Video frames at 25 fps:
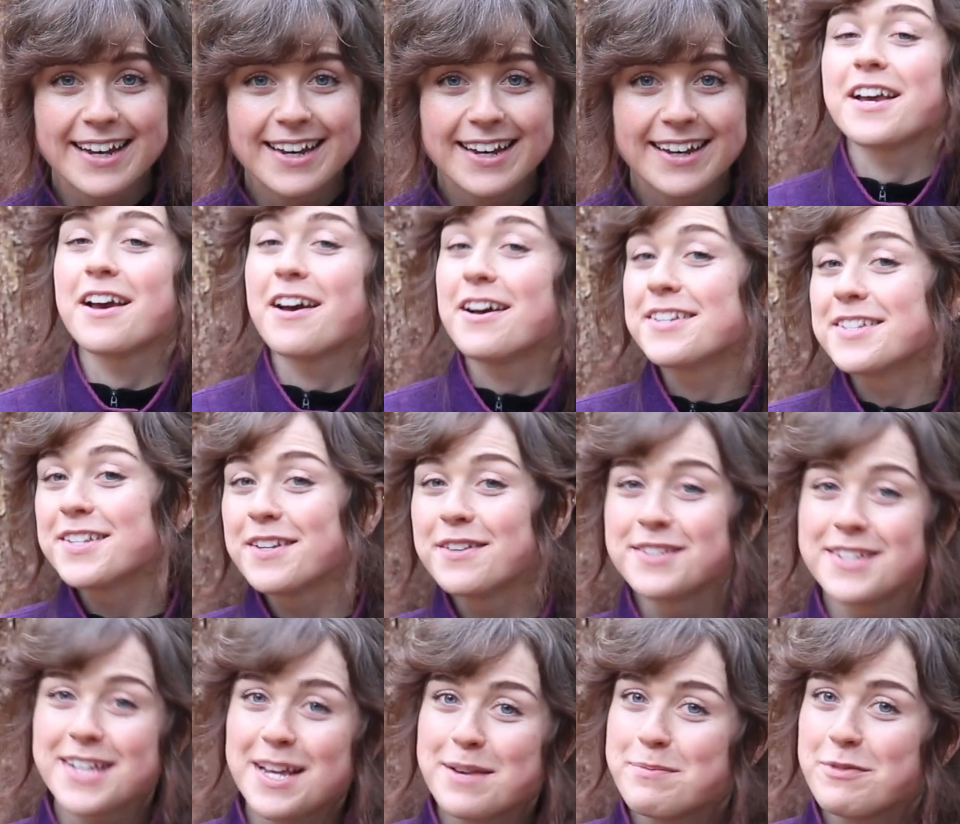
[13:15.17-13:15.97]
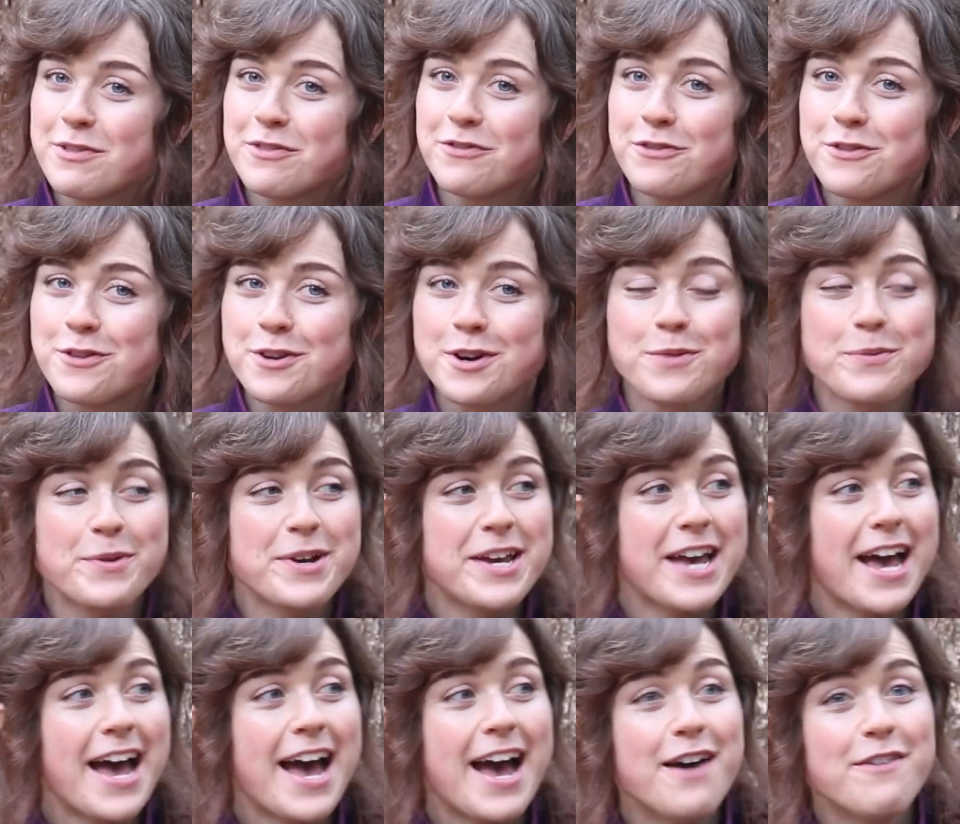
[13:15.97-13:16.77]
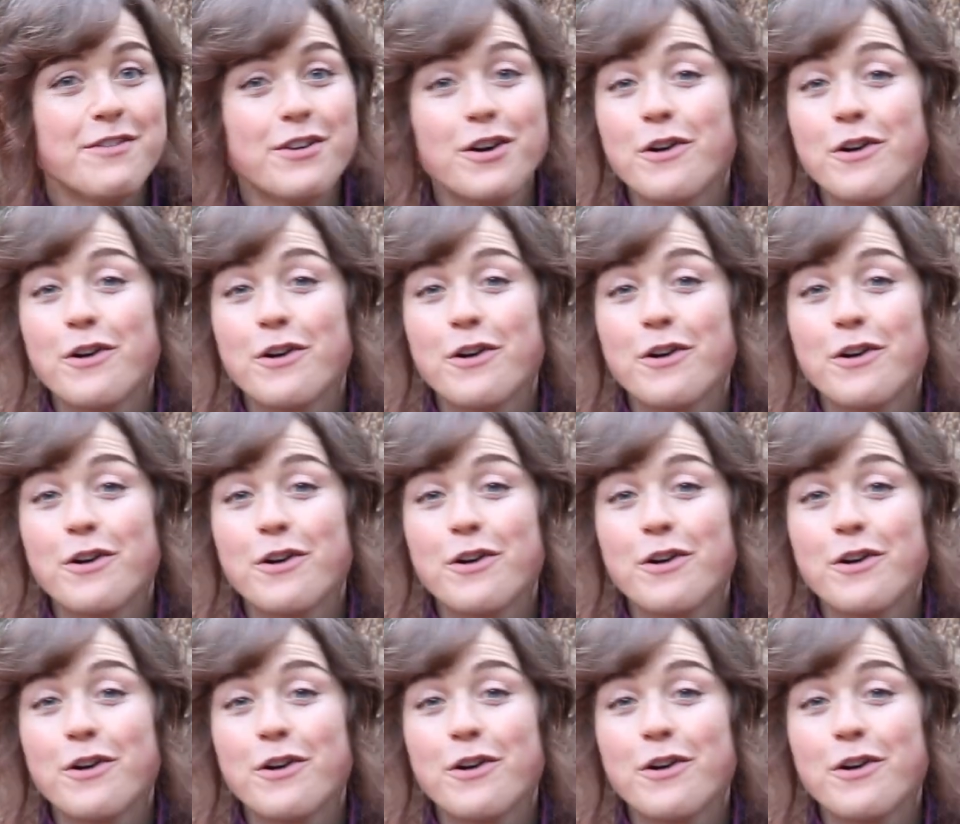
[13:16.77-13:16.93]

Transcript: As I also said before, we have